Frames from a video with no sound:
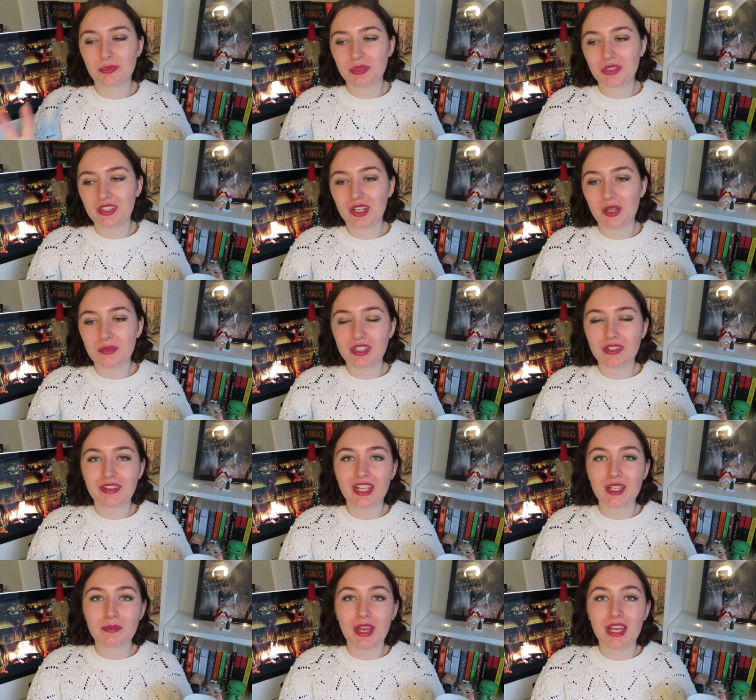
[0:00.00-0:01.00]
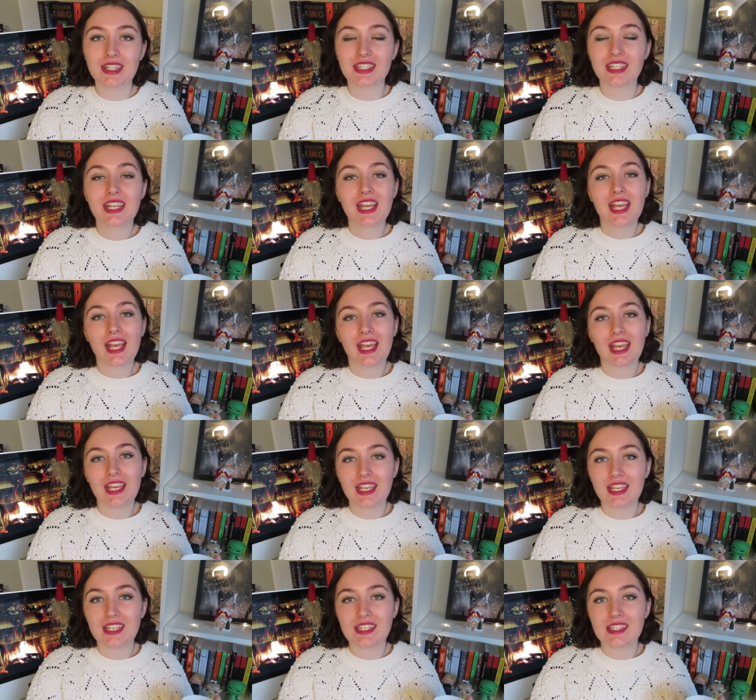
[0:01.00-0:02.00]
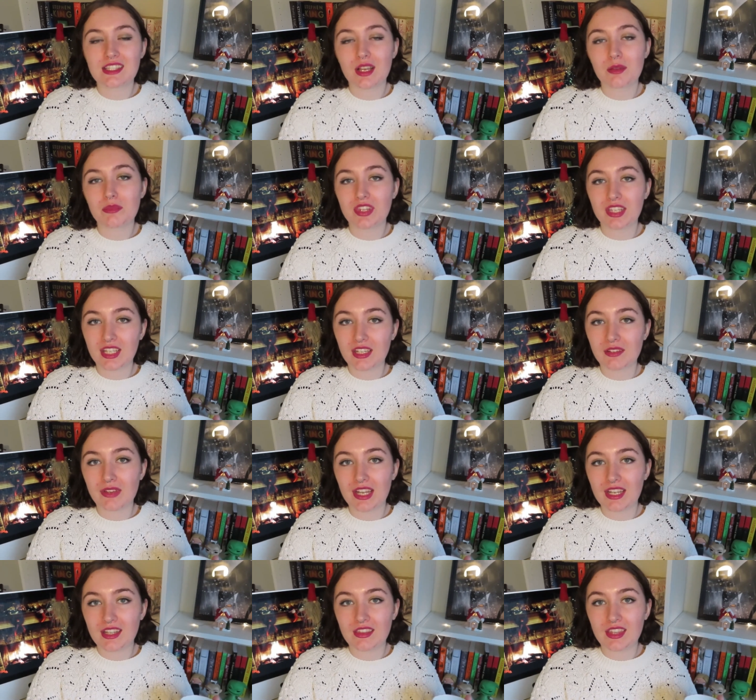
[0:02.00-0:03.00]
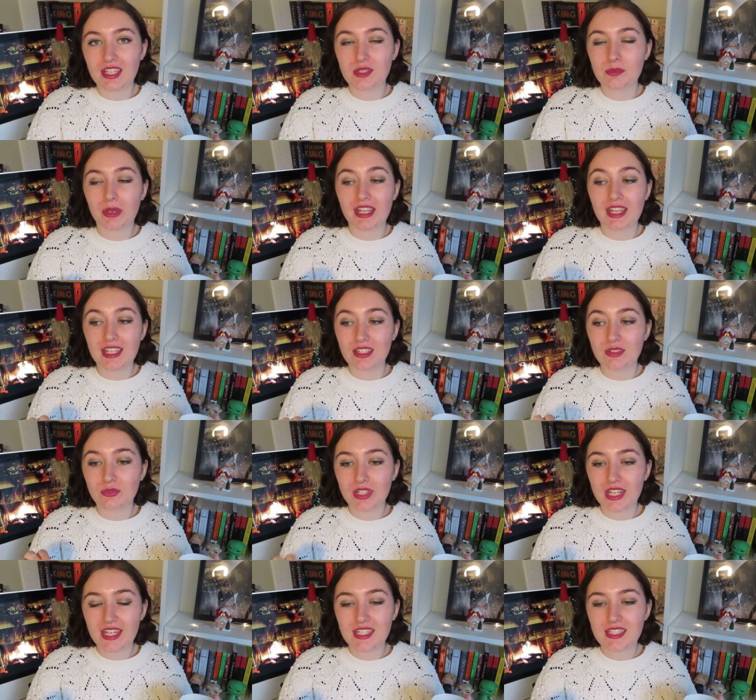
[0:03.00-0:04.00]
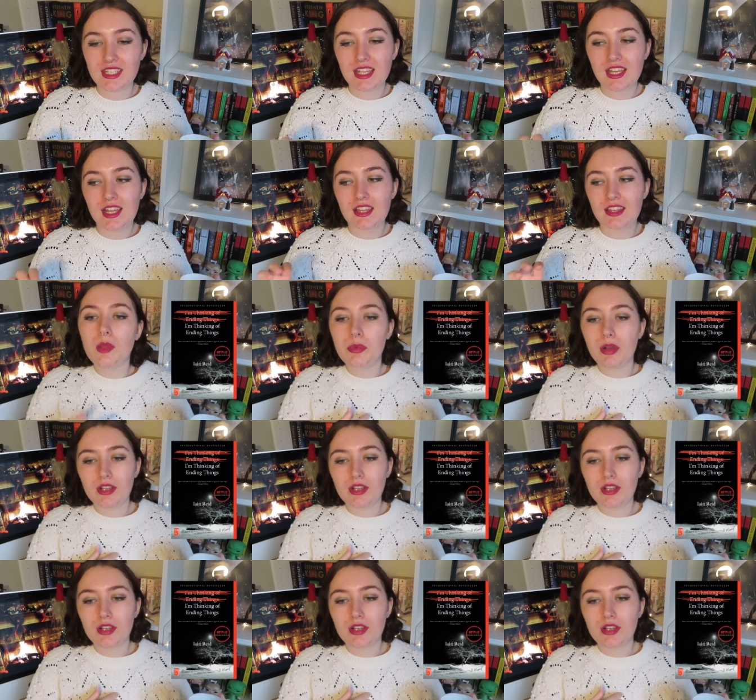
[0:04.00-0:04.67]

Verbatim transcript: The book that I'm gonna recommend is I'm Thinking of Ending Things by Iain Reid. I